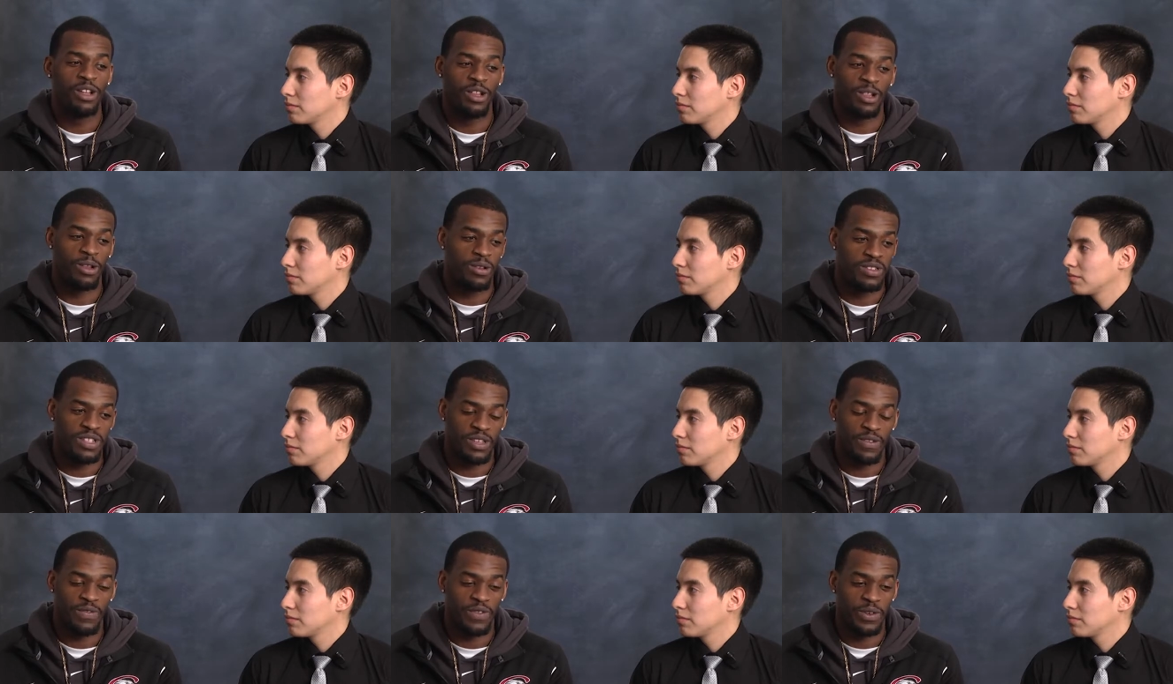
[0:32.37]

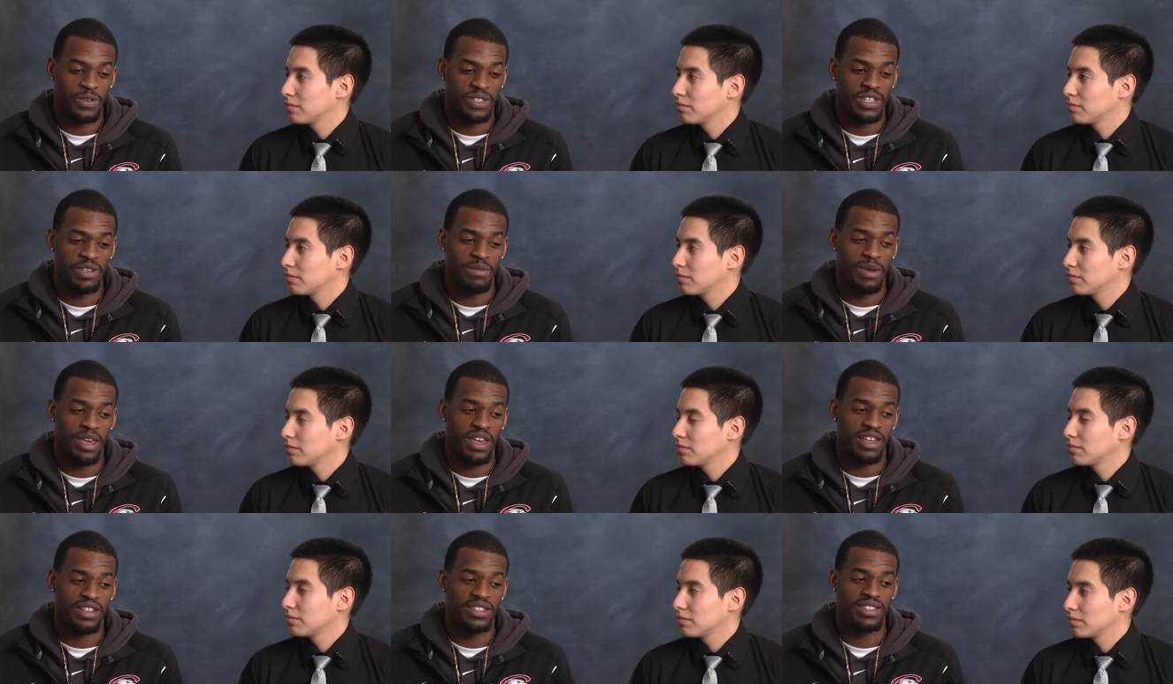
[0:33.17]
Speaker 1: losing a few
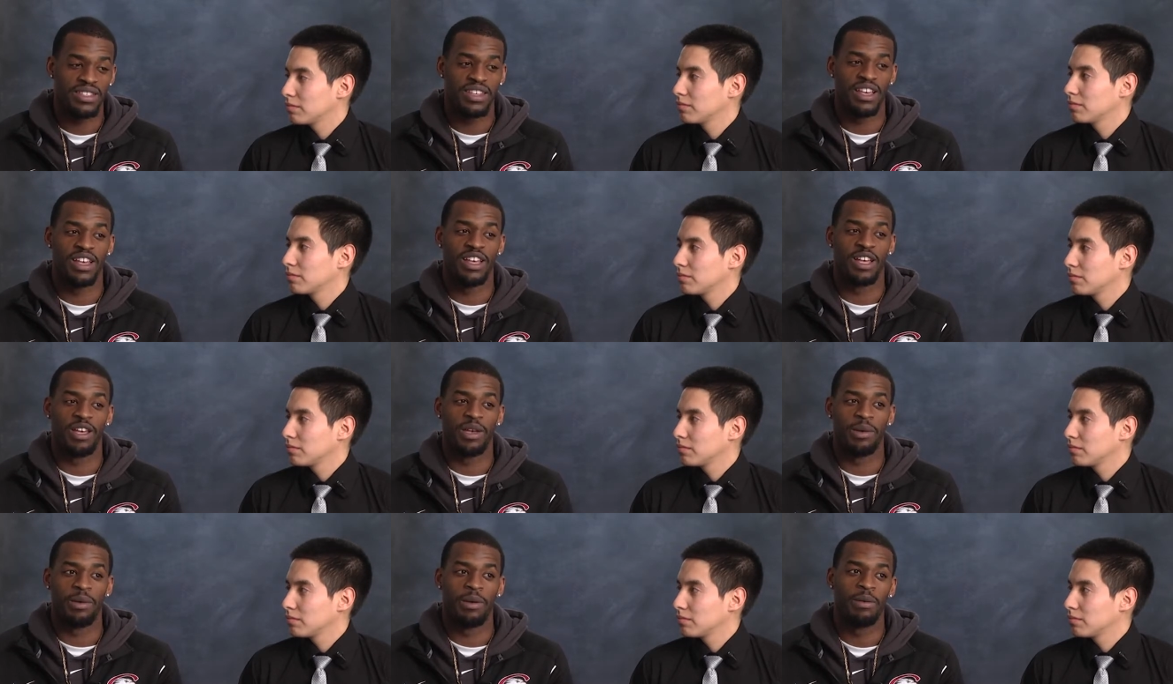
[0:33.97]
teammates
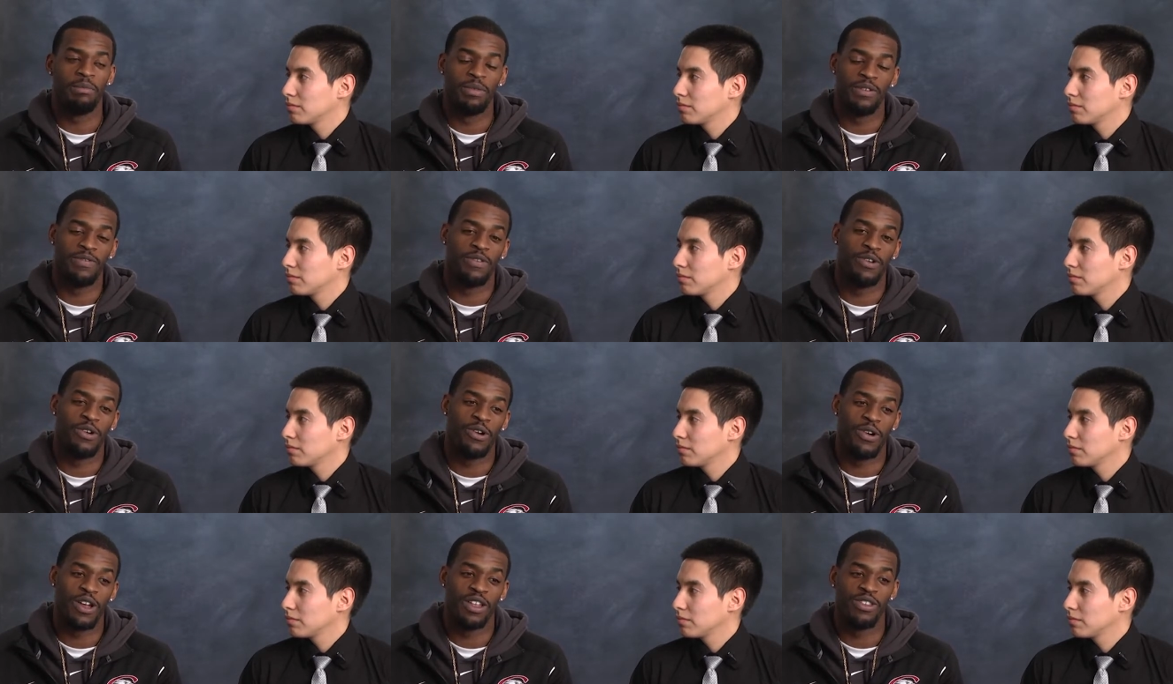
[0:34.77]
uh,
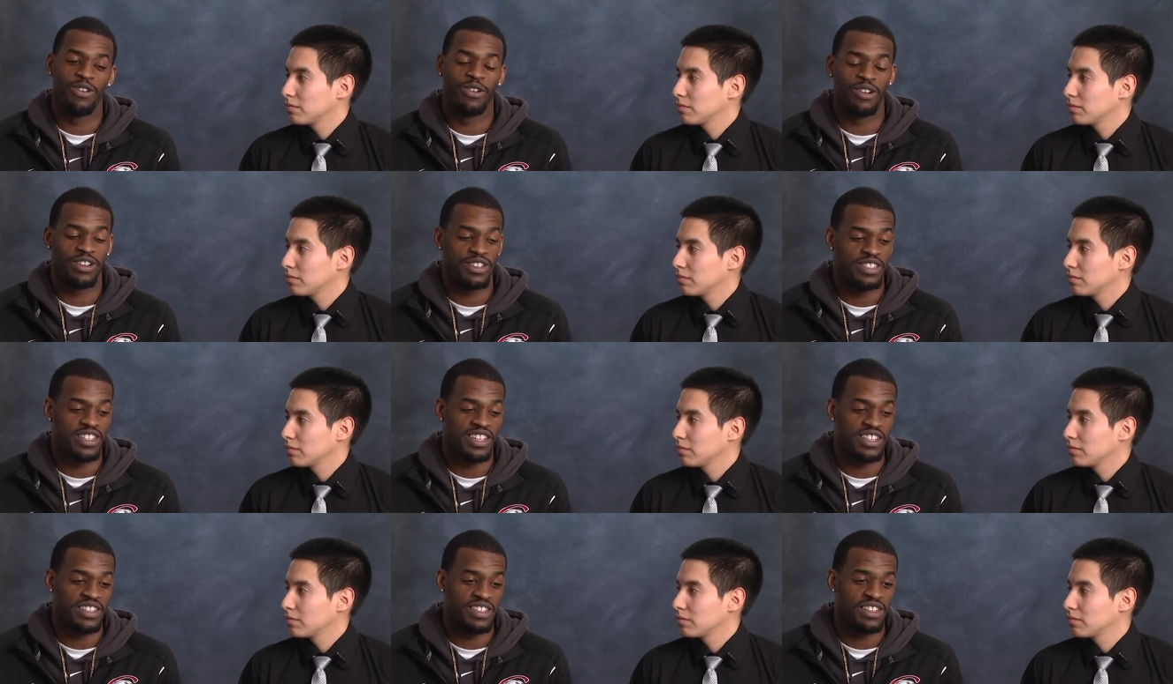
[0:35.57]
before and during the
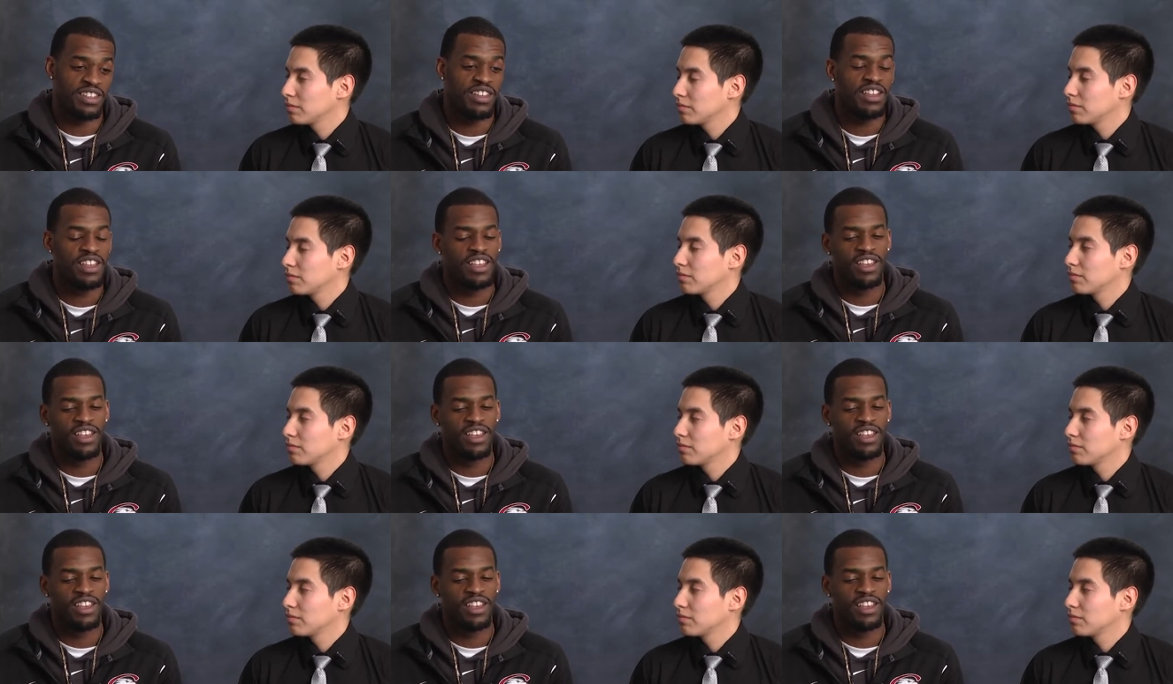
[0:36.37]
season.